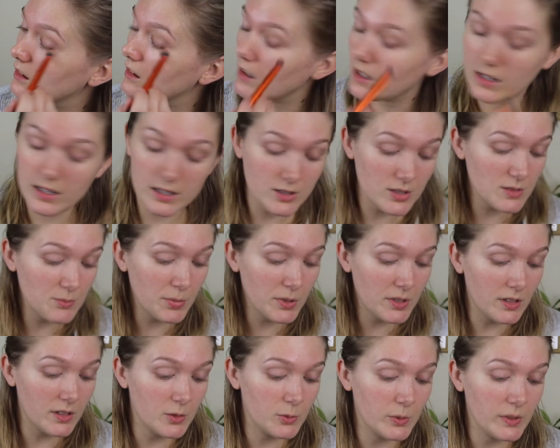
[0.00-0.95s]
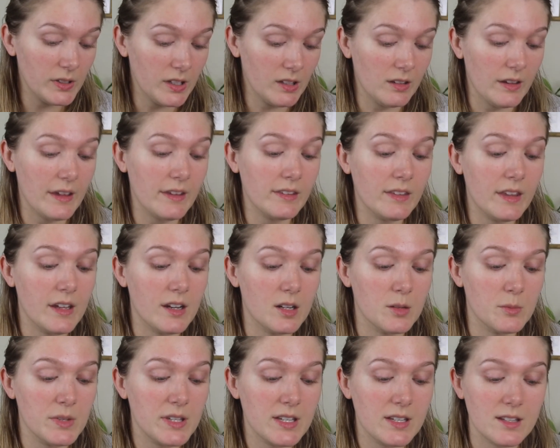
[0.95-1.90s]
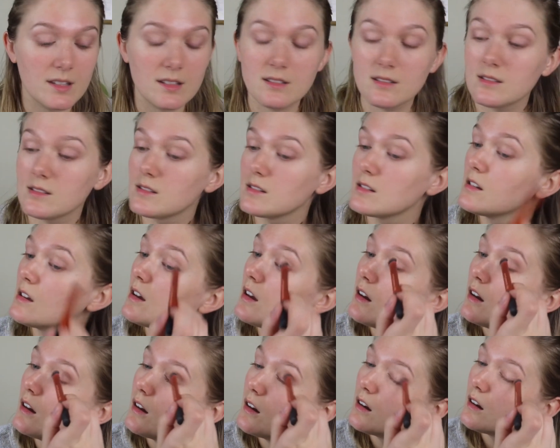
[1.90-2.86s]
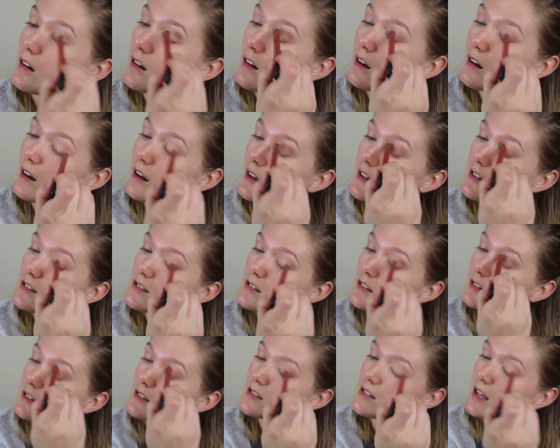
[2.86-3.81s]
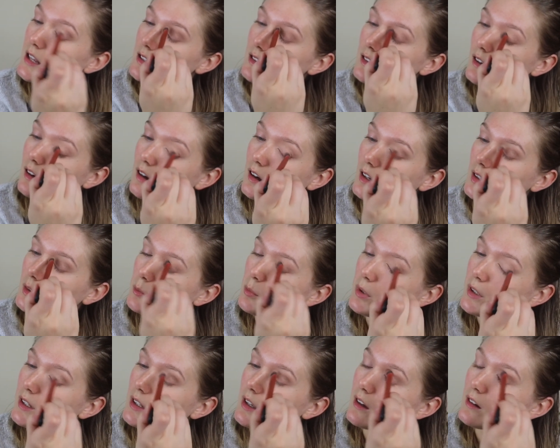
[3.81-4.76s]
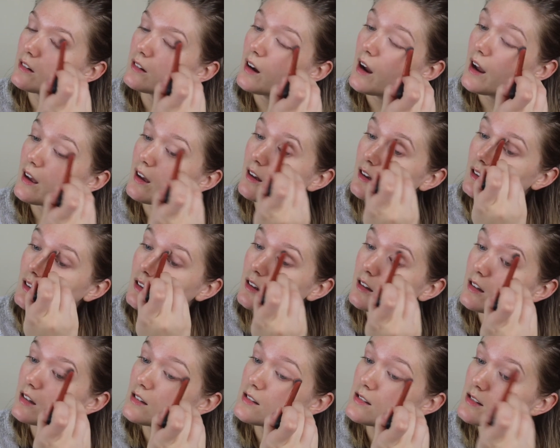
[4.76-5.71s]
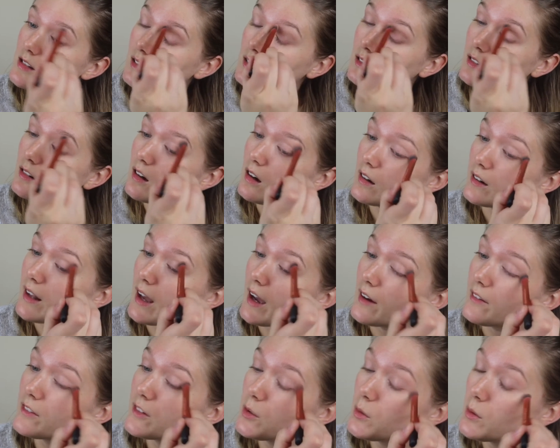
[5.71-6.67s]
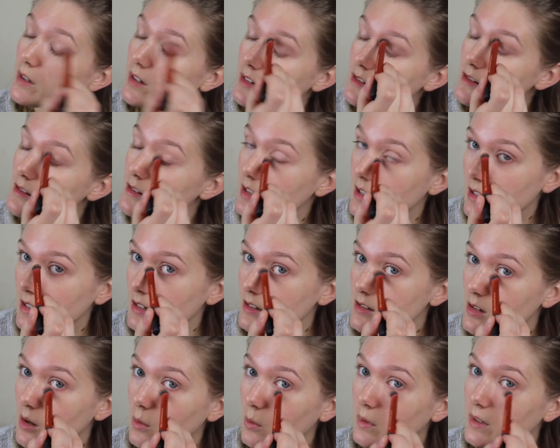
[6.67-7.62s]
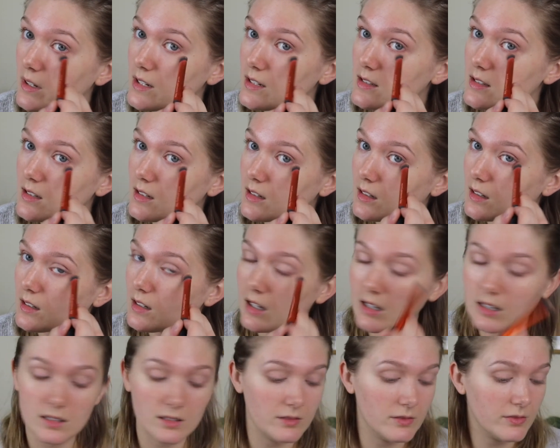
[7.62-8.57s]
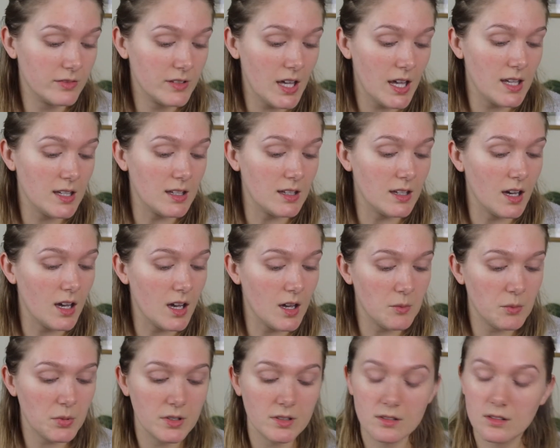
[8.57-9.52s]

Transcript: And I just put on a really light layer because I still intend on putting under eye concealer on afterwards and I don't want it kind of caking up.